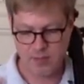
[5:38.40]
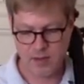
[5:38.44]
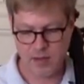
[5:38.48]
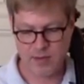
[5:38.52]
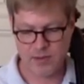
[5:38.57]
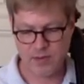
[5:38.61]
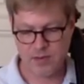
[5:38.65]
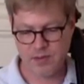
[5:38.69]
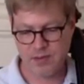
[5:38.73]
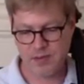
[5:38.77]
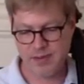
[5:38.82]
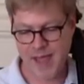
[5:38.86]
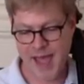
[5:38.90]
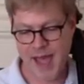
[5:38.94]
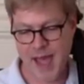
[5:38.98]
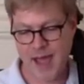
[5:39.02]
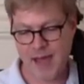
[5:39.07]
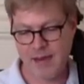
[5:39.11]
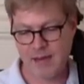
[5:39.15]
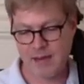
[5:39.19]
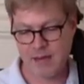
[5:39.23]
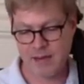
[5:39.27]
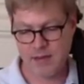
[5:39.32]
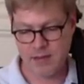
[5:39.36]
other than
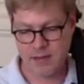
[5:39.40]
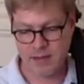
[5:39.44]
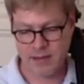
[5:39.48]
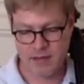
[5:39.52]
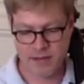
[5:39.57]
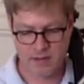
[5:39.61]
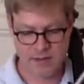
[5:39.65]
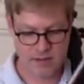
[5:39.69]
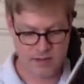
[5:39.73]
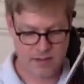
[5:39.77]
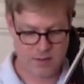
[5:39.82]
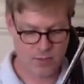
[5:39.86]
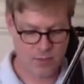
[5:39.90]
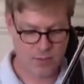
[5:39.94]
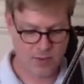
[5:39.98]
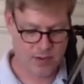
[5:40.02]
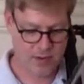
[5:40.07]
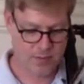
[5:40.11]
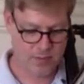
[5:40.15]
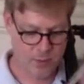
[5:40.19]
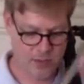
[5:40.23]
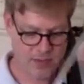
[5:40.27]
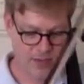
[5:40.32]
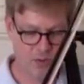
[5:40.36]
that, then
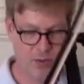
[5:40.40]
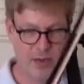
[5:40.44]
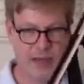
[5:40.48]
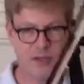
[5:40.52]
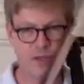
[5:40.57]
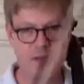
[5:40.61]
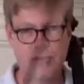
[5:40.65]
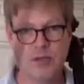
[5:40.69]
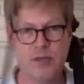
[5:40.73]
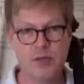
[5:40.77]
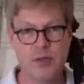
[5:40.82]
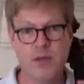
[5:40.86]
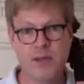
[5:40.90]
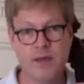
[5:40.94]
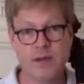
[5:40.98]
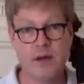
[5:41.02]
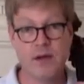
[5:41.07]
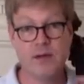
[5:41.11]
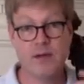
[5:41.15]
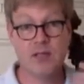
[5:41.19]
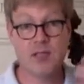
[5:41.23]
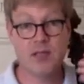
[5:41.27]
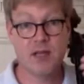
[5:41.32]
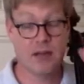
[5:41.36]
what do you actually do with it
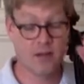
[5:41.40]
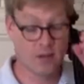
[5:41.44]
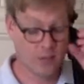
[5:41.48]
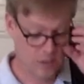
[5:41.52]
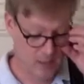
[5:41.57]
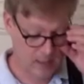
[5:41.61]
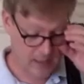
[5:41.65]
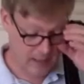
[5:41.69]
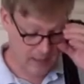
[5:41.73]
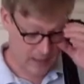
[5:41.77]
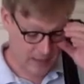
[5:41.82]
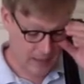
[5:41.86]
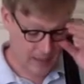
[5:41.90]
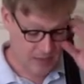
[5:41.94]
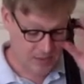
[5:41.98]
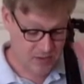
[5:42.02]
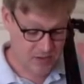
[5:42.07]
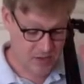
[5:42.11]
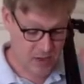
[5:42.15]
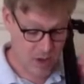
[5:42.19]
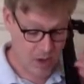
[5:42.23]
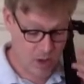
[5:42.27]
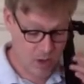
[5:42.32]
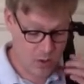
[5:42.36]
on the cello?
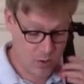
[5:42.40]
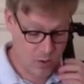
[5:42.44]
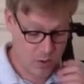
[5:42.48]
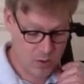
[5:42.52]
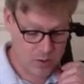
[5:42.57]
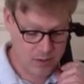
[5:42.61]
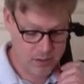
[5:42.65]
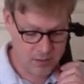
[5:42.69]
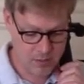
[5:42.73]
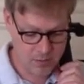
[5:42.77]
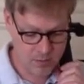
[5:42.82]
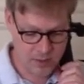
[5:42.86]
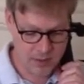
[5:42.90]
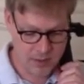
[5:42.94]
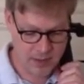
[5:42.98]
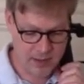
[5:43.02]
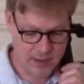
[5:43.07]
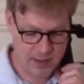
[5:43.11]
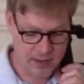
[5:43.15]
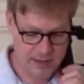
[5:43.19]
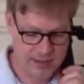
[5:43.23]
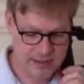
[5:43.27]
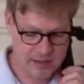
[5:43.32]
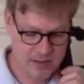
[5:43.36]
So what
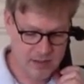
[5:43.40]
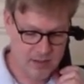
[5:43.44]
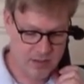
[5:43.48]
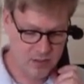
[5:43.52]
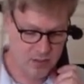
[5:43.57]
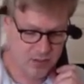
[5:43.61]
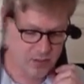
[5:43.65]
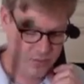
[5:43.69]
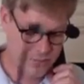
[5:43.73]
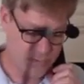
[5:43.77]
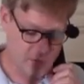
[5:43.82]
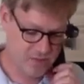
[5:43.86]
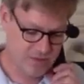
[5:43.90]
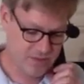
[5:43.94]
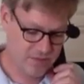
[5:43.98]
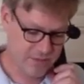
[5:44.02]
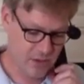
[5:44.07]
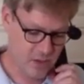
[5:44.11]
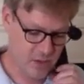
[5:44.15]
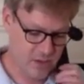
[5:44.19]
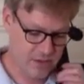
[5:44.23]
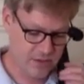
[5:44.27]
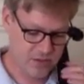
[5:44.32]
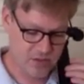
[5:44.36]
I like to do, first of
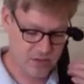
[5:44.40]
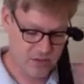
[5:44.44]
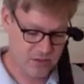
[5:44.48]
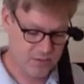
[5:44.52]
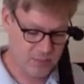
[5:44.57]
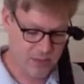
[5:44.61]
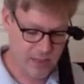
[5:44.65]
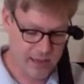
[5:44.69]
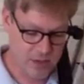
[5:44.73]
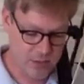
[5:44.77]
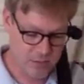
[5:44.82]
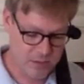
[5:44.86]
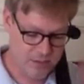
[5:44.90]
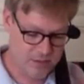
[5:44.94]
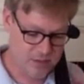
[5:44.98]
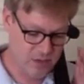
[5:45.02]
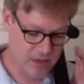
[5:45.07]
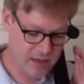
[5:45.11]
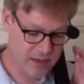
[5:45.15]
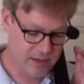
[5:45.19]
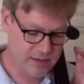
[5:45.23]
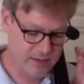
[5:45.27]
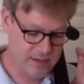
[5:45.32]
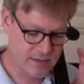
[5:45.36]
all, is just play open
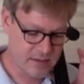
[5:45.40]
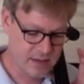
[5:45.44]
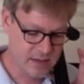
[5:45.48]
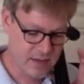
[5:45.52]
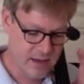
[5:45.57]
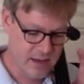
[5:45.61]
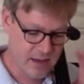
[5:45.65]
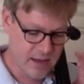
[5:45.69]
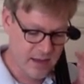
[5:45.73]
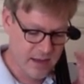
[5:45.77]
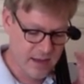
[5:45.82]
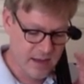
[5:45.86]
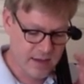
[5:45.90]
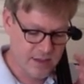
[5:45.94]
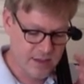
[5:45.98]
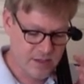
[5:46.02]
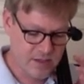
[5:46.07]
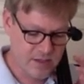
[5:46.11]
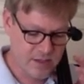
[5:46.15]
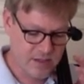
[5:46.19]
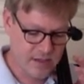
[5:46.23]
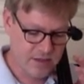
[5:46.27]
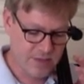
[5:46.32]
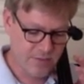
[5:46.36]
strings and
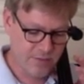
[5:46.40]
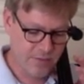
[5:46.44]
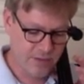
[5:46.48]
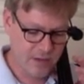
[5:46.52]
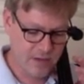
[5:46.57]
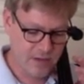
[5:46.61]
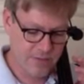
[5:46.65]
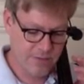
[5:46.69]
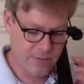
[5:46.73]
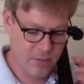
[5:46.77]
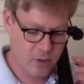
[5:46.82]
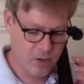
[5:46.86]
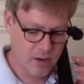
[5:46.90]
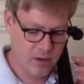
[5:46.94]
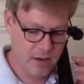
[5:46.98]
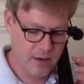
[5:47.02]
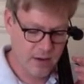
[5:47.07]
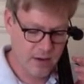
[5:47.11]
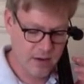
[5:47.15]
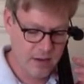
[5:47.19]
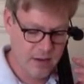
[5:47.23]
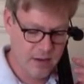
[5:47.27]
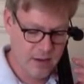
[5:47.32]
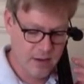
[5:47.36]
just get a feel for it.
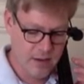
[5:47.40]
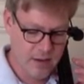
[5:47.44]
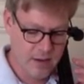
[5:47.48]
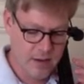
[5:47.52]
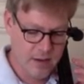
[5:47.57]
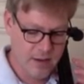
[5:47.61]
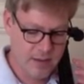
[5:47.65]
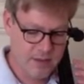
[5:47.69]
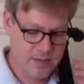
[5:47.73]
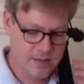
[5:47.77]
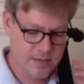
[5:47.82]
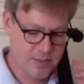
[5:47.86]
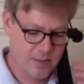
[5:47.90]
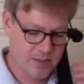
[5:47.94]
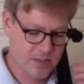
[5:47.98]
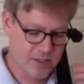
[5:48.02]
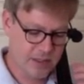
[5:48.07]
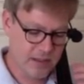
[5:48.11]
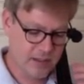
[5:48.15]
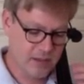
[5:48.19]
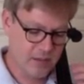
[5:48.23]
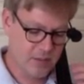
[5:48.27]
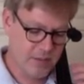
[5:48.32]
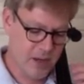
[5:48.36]
In this
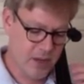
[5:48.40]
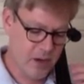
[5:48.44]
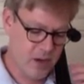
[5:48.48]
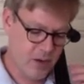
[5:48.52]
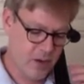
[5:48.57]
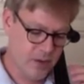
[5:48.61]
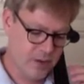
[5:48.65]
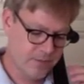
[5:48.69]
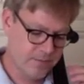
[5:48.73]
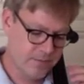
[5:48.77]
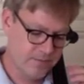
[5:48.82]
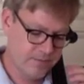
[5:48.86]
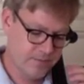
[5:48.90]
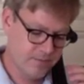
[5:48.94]
particular bow,